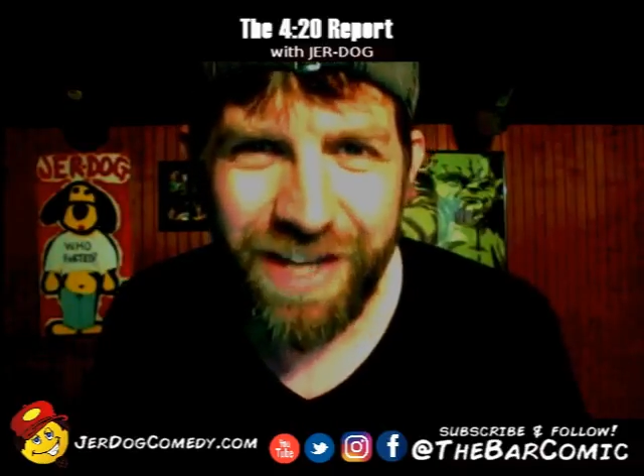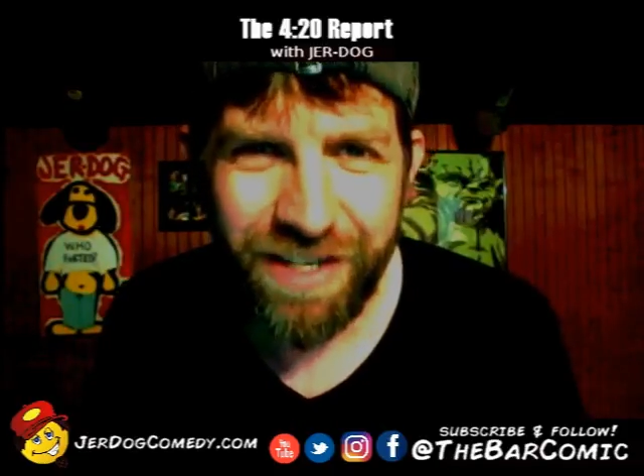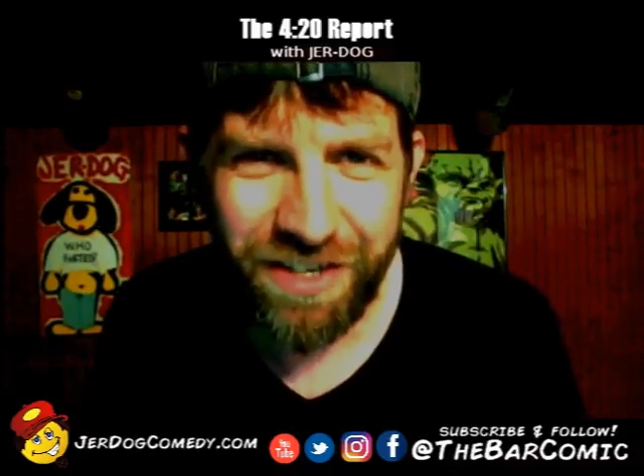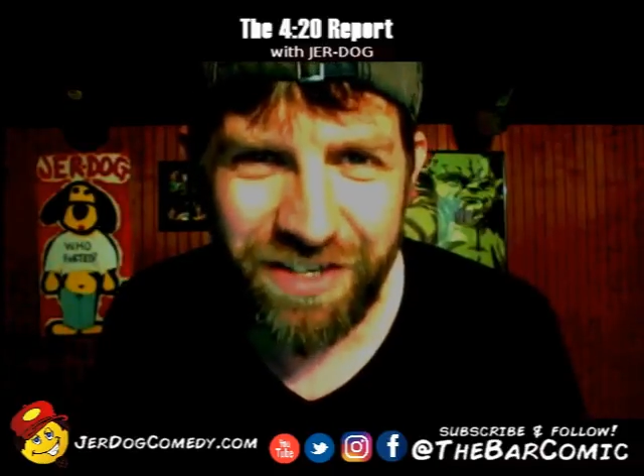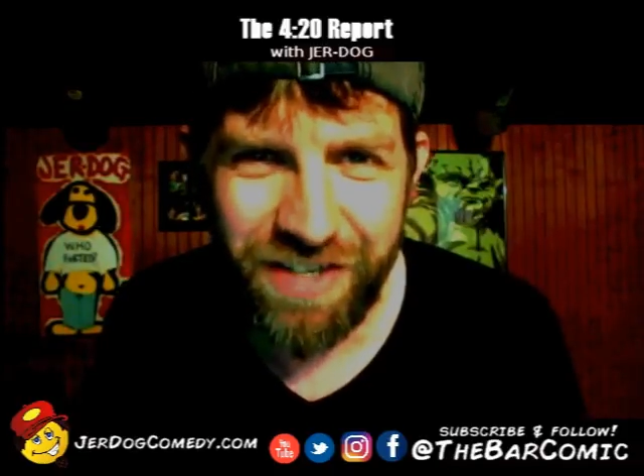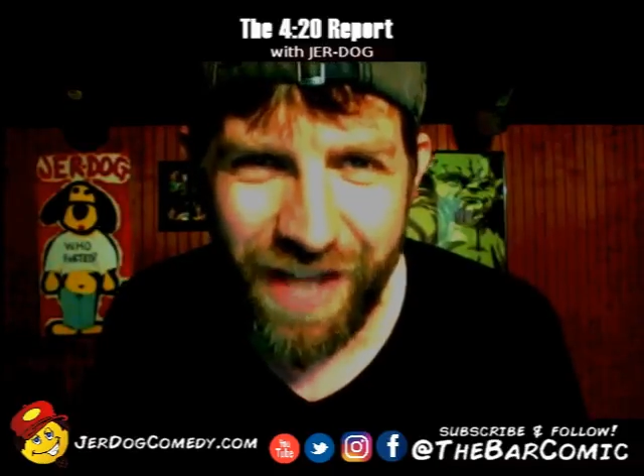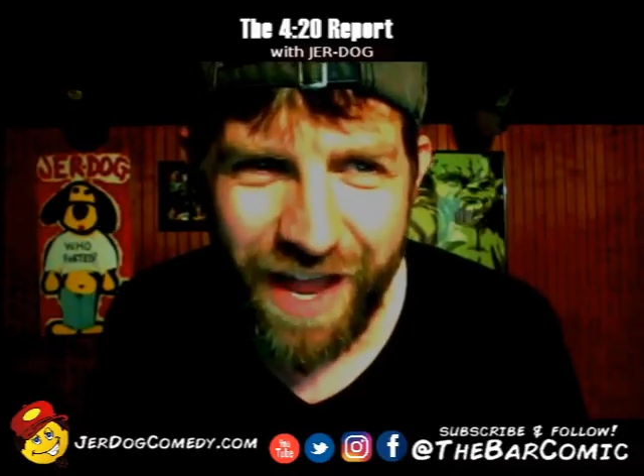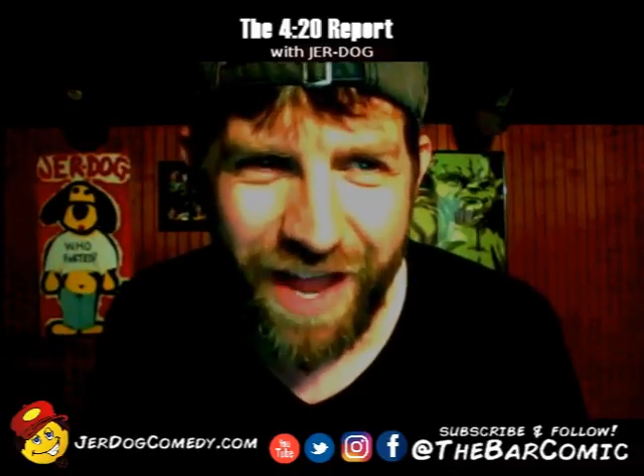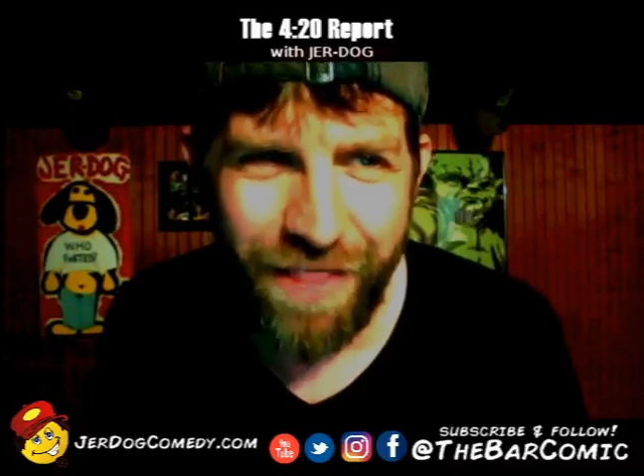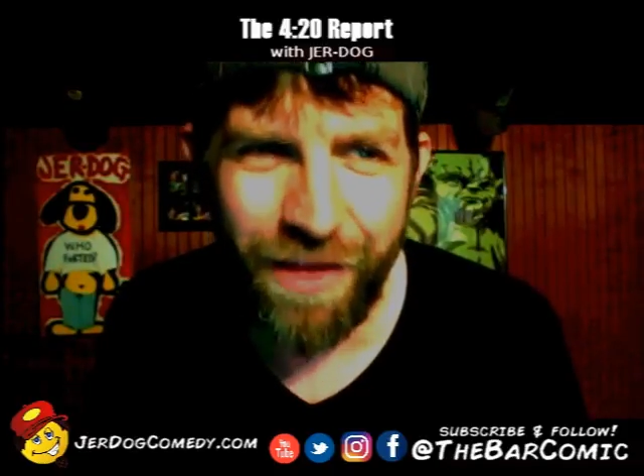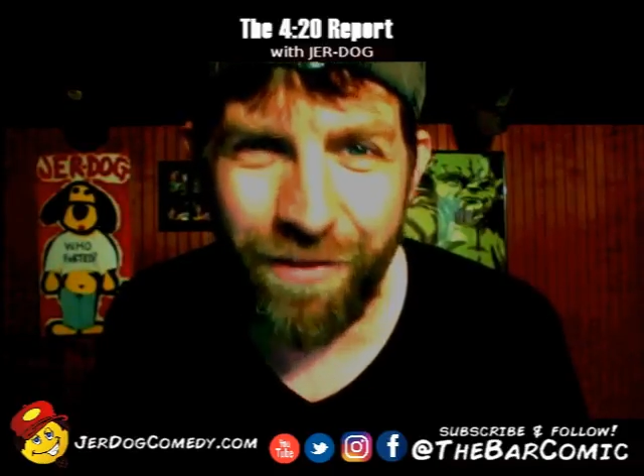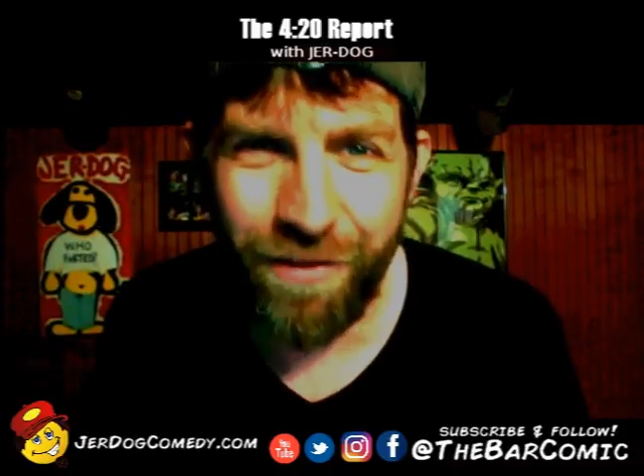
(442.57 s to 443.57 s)
to
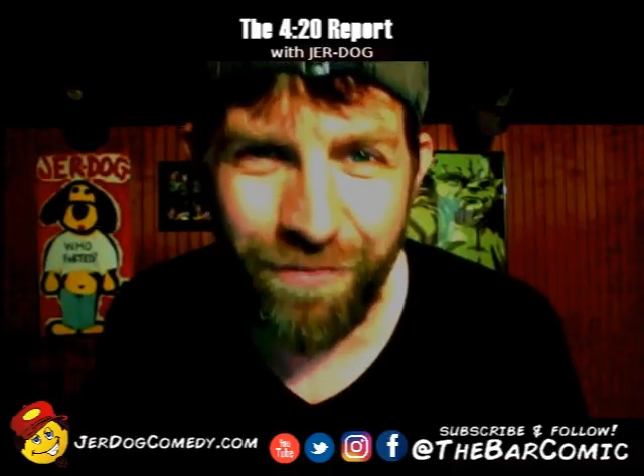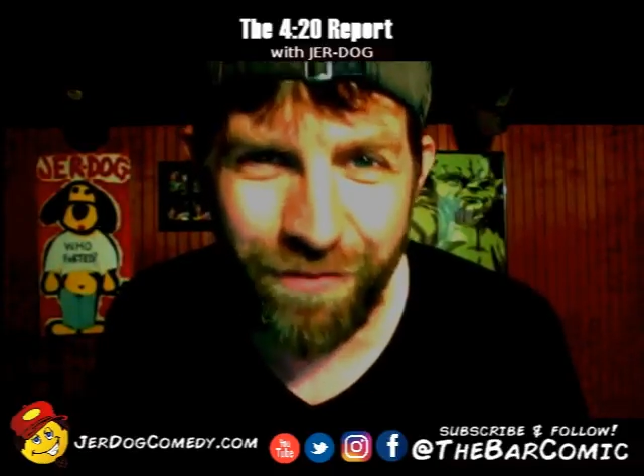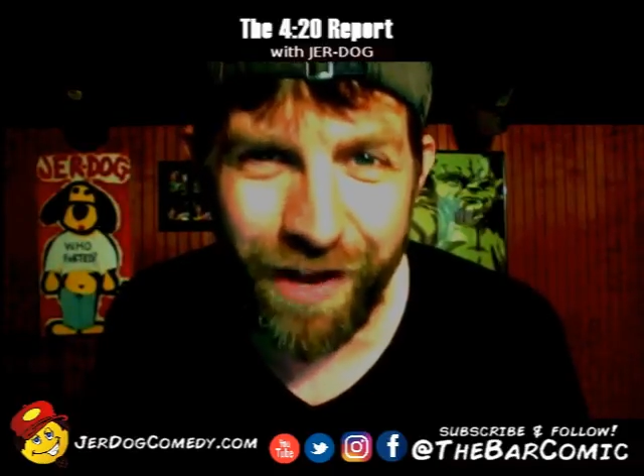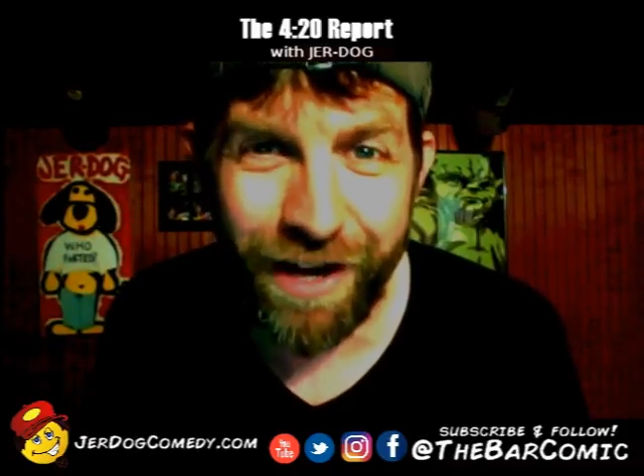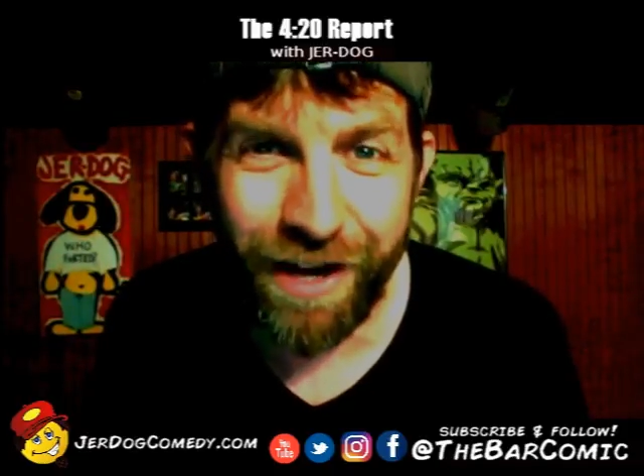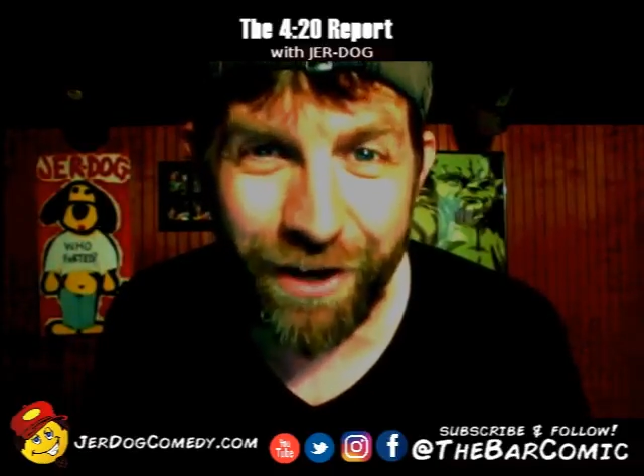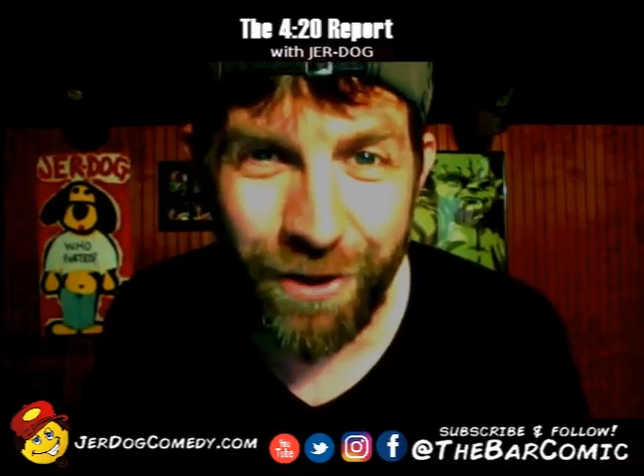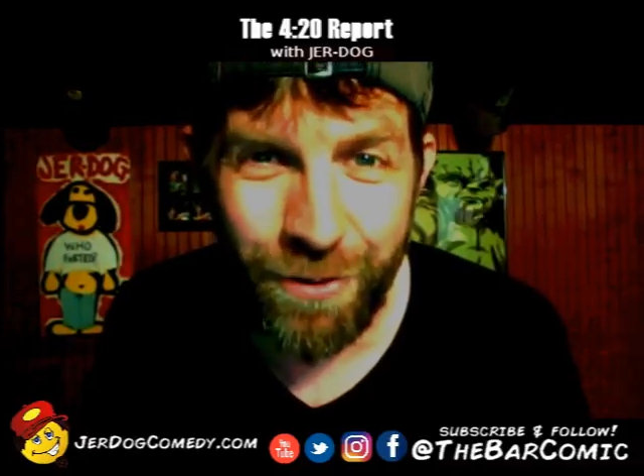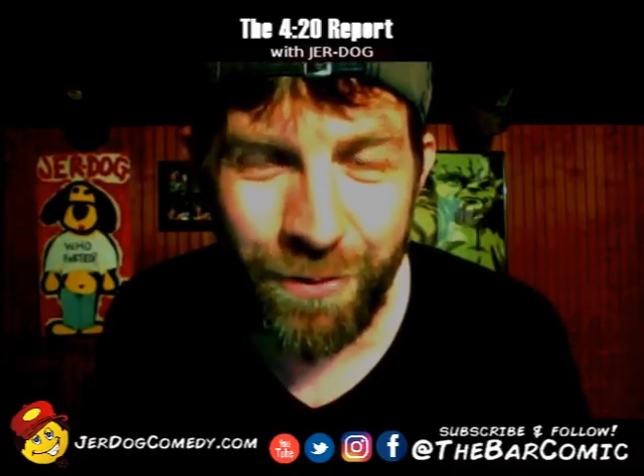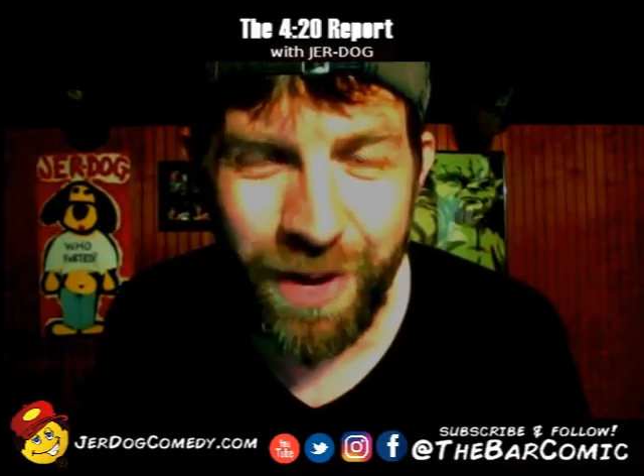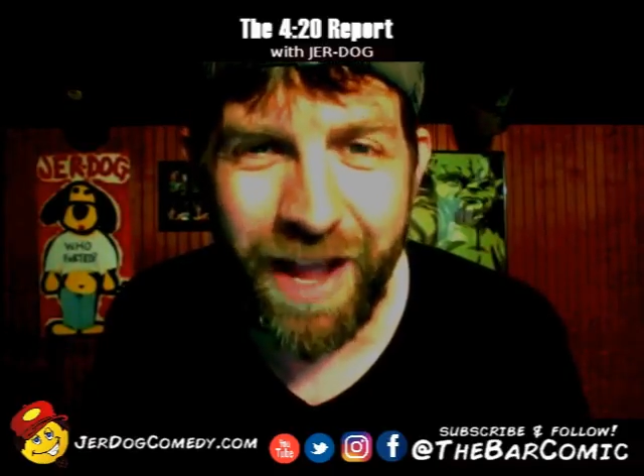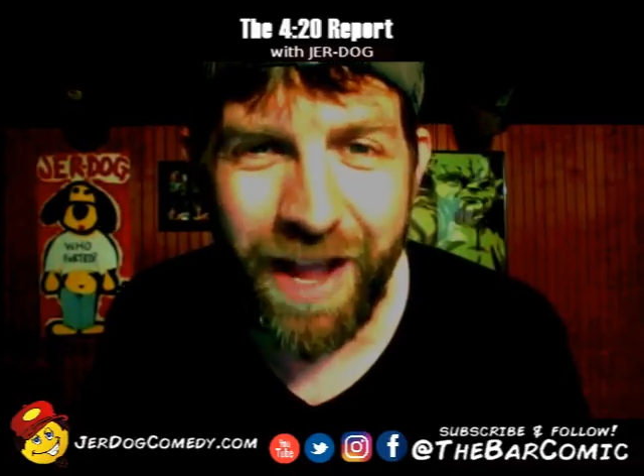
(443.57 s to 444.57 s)
stay the fuck
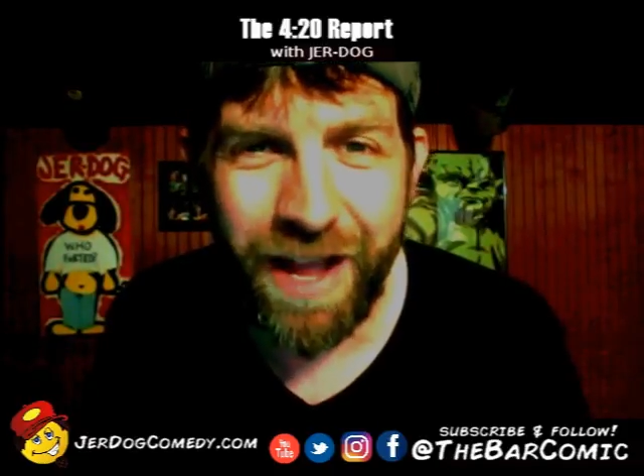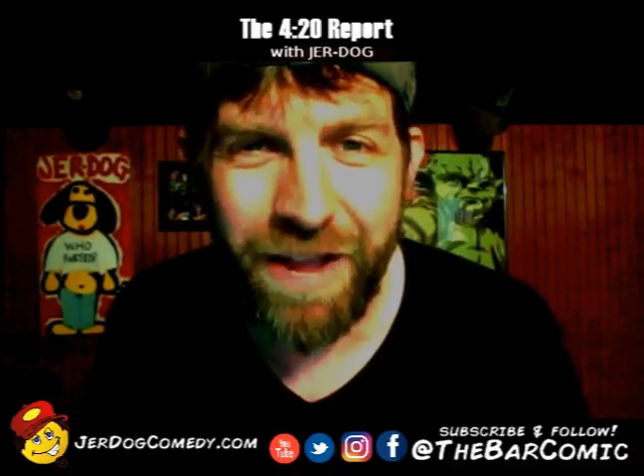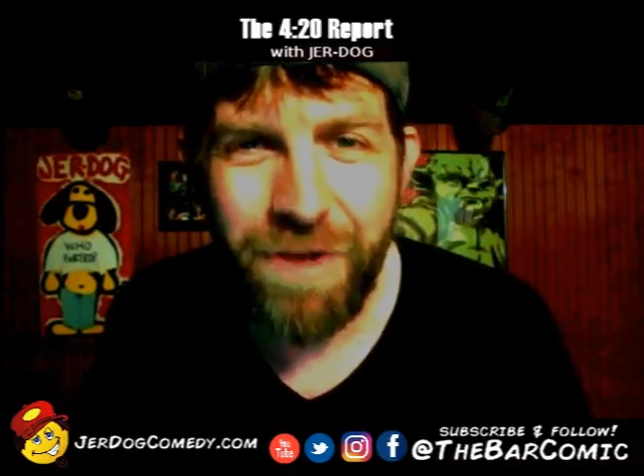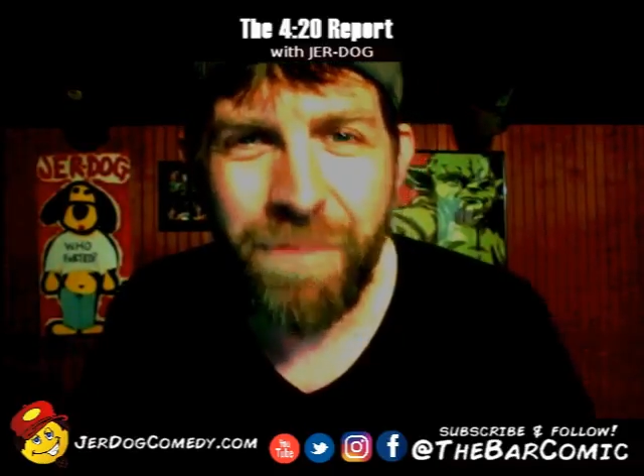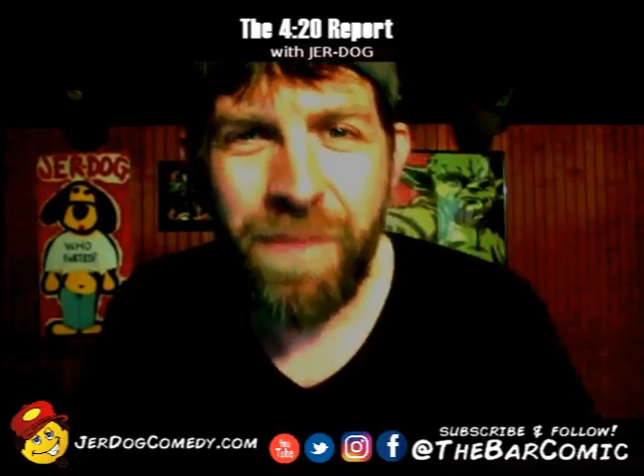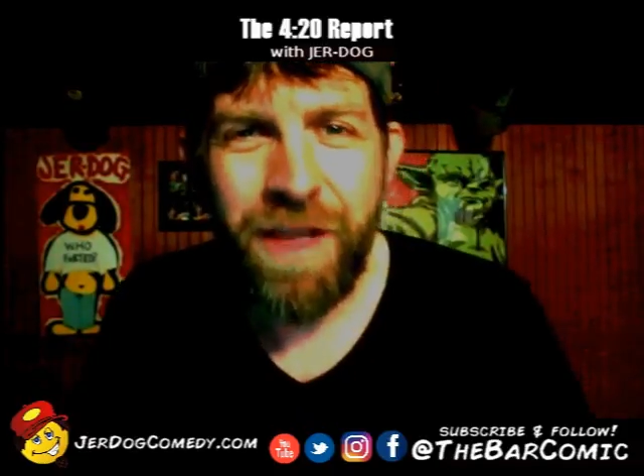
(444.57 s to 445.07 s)
away.